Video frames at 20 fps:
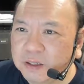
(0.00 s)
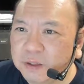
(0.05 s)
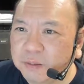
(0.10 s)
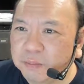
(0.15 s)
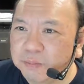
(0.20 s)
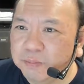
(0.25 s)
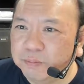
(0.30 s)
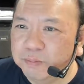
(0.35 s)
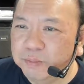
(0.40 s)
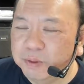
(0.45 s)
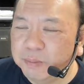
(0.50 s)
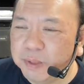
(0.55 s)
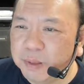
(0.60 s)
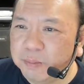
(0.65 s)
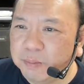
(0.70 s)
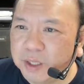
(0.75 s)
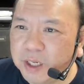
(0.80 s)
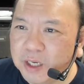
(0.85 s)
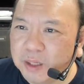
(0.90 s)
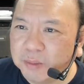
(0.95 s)
in
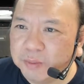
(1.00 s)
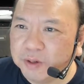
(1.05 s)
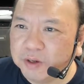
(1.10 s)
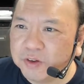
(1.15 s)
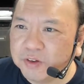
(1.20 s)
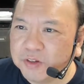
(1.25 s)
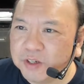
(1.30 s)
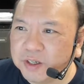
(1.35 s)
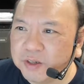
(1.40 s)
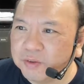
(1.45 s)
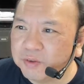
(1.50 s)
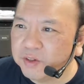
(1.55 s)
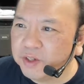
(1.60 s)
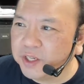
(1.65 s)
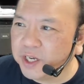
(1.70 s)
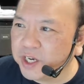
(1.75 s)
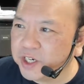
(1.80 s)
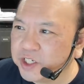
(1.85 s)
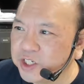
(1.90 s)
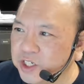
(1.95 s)
my blog post. I
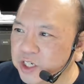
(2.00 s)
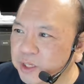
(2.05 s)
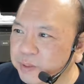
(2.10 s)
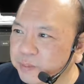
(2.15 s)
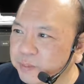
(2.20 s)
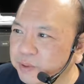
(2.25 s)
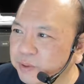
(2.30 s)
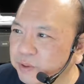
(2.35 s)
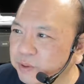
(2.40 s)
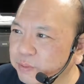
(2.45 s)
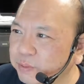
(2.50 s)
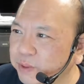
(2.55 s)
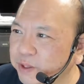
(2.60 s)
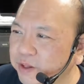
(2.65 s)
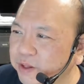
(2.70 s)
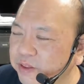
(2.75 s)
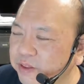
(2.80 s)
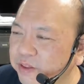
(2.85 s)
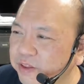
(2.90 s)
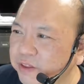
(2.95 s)
was catching up
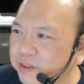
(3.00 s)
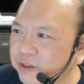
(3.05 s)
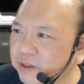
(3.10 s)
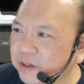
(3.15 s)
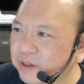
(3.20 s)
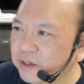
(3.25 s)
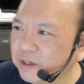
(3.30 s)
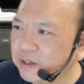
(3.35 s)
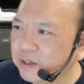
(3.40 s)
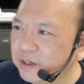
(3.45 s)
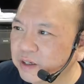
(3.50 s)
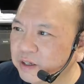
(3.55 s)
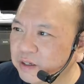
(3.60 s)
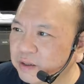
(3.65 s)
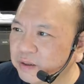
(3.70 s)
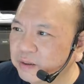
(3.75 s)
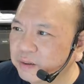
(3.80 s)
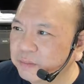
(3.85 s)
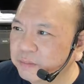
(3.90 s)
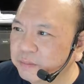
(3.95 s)
with
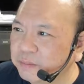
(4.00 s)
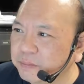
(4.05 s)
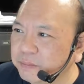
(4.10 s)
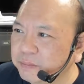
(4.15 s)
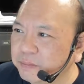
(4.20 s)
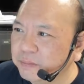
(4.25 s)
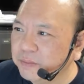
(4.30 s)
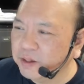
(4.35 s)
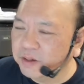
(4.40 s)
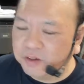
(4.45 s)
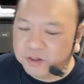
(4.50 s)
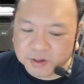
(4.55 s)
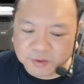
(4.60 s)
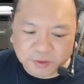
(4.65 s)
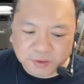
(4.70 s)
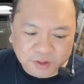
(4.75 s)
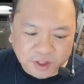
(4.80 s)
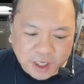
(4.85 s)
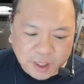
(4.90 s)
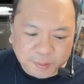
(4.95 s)

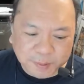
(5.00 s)
several